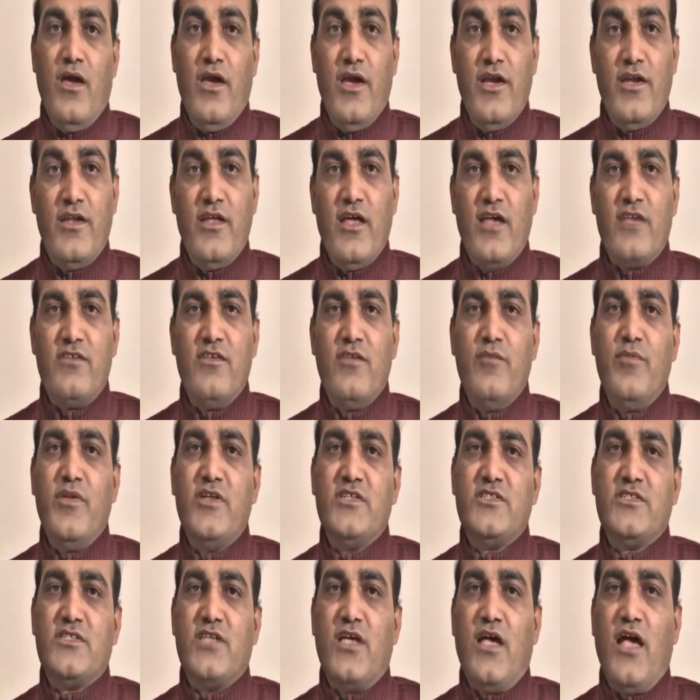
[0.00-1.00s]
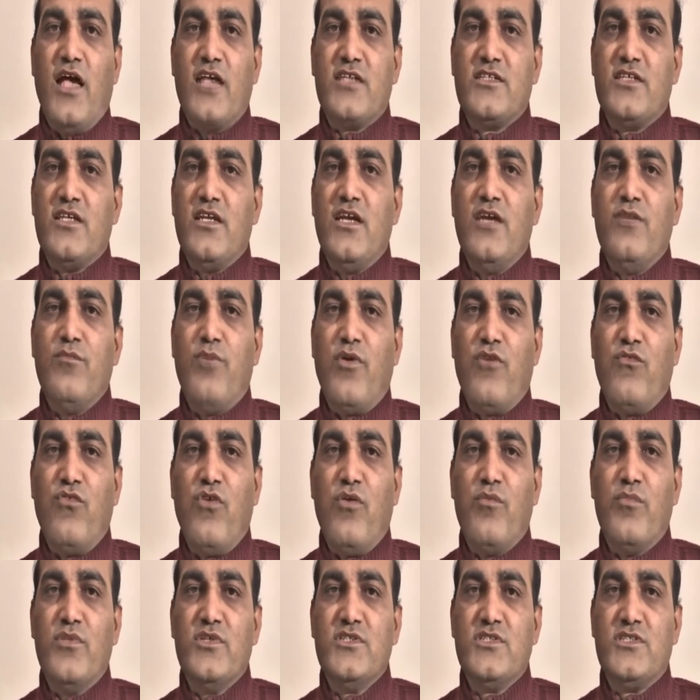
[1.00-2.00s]
it exhibits excellent
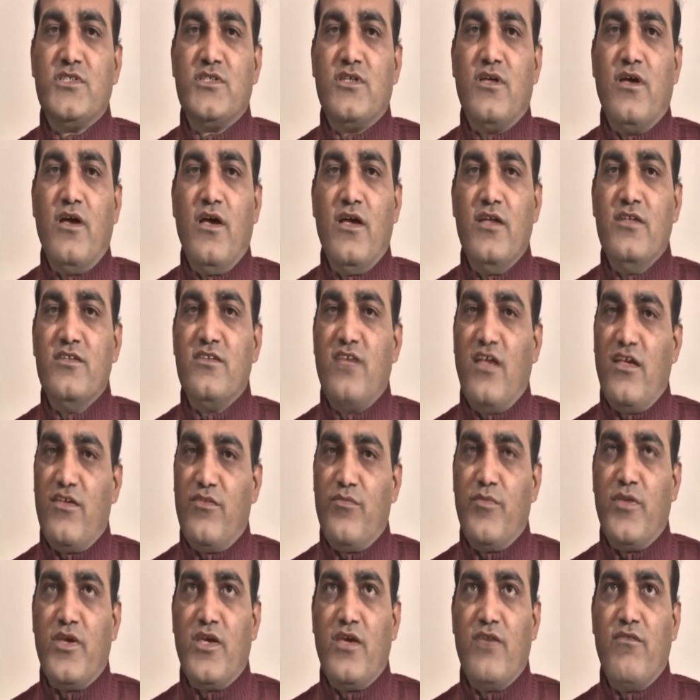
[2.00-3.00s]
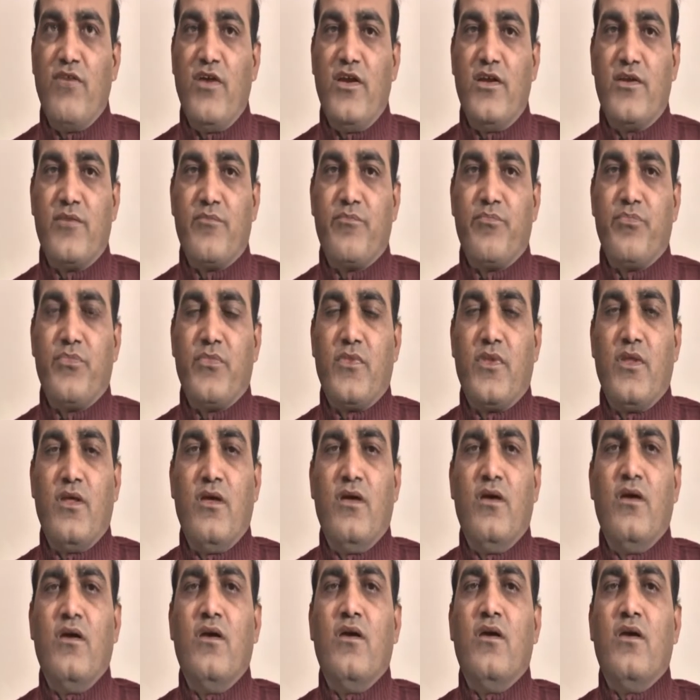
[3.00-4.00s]
performance in seismic event.
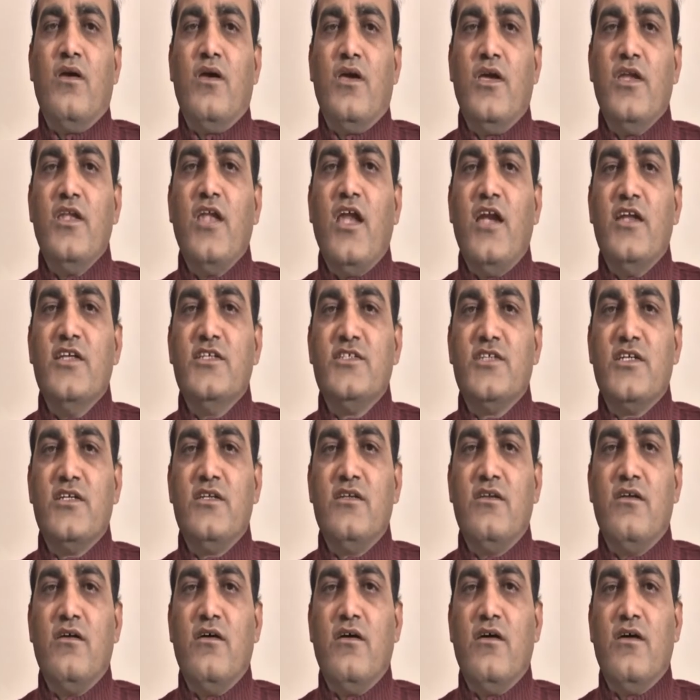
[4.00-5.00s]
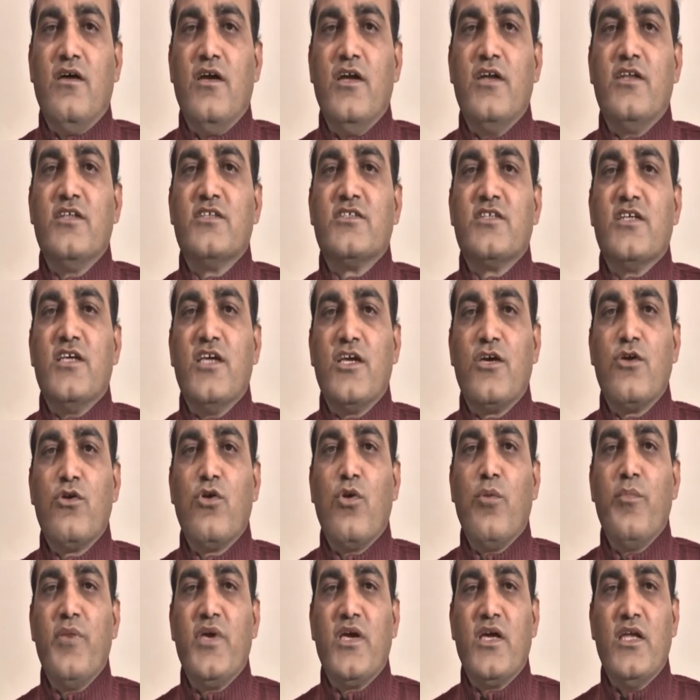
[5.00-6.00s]
In addition, it is
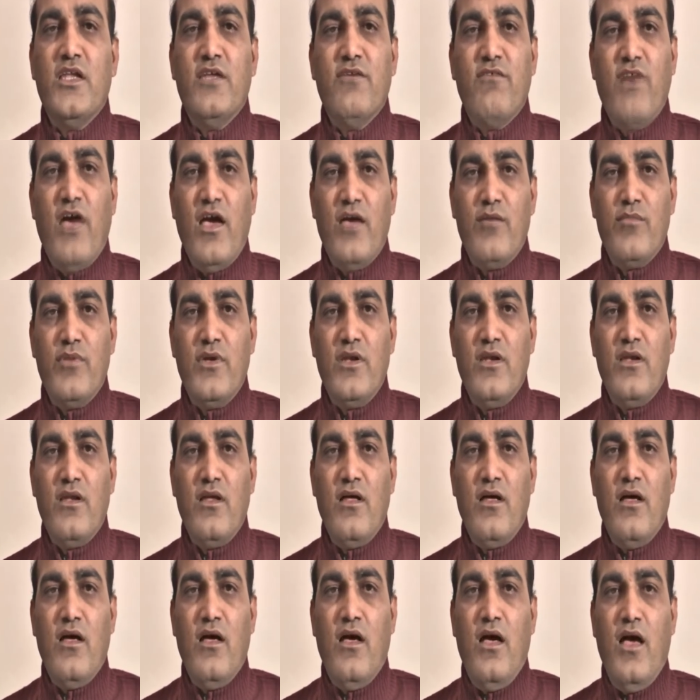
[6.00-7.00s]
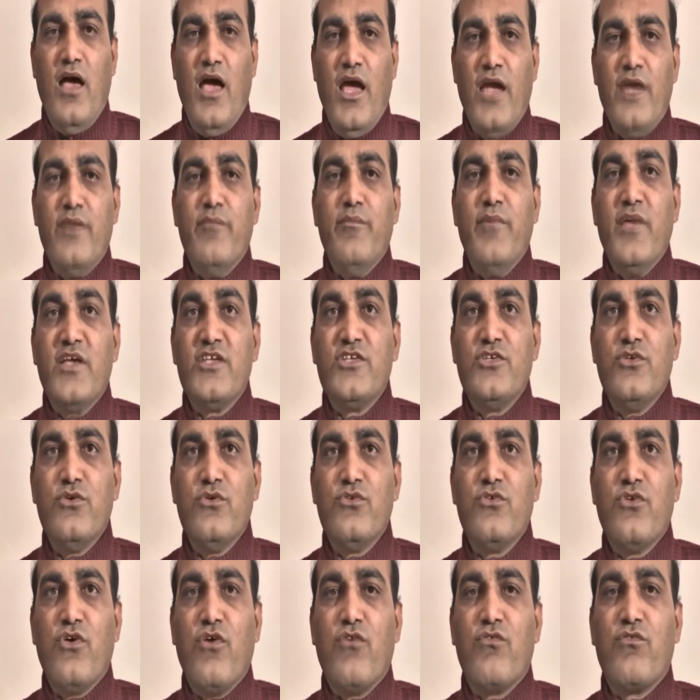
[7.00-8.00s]
economically viable and makes
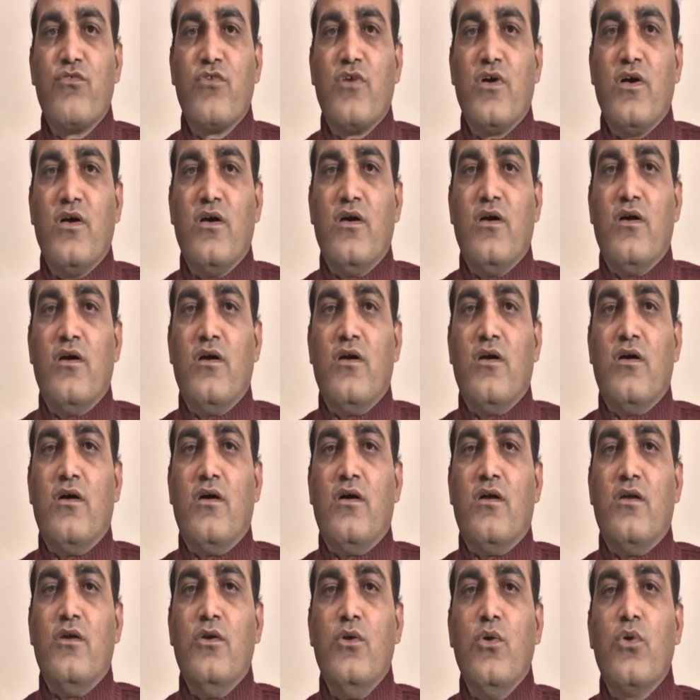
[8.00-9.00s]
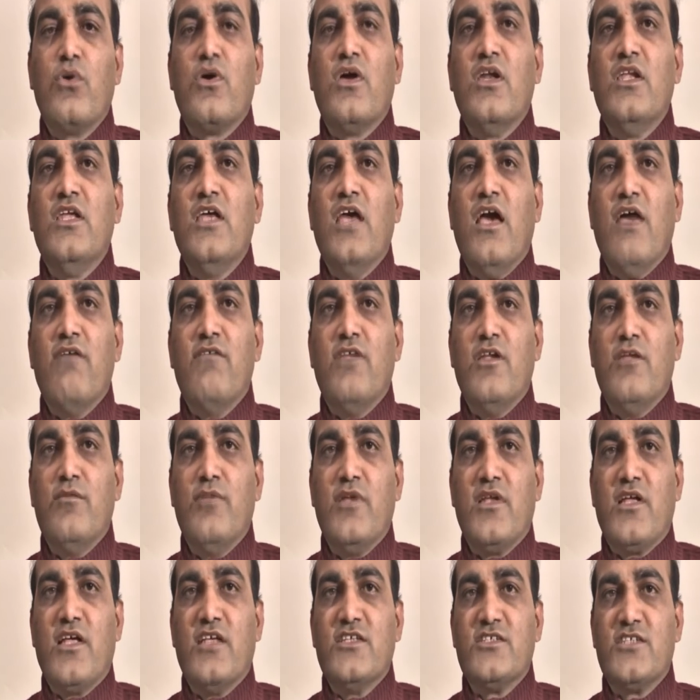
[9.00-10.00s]
use of locally
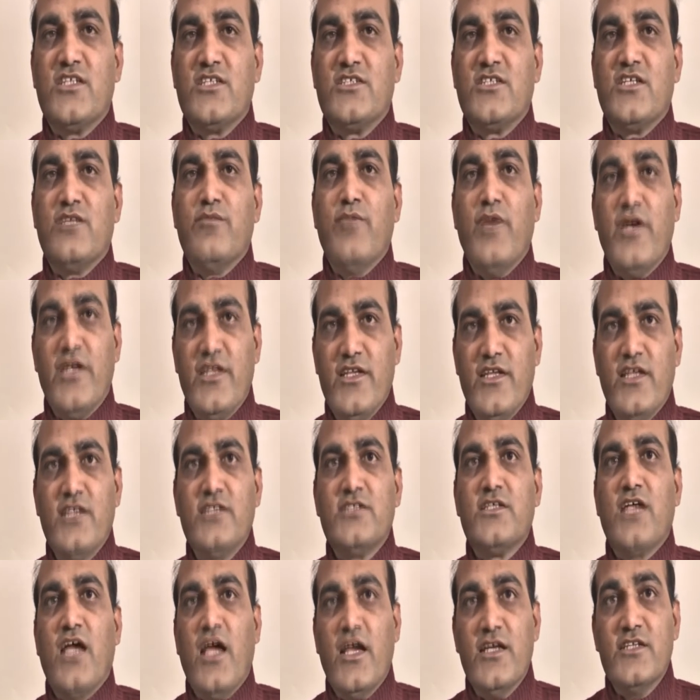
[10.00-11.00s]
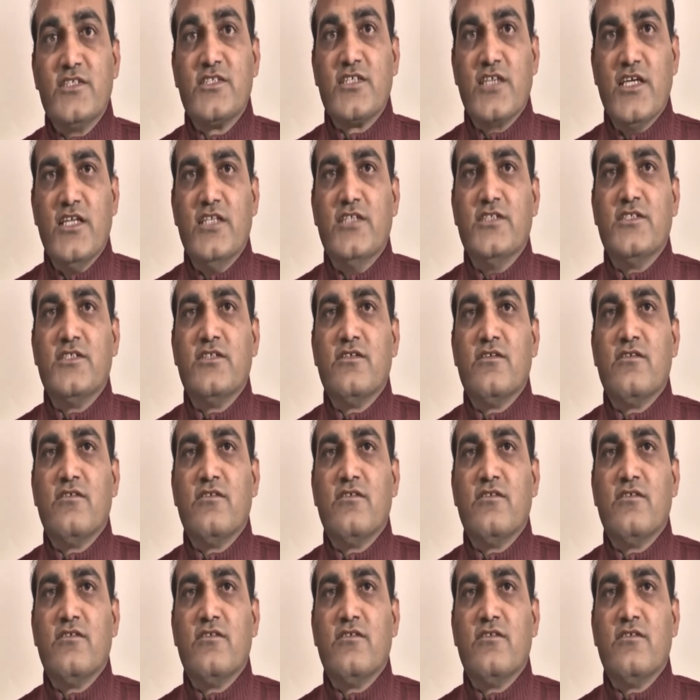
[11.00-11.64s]
available construction materials and skills.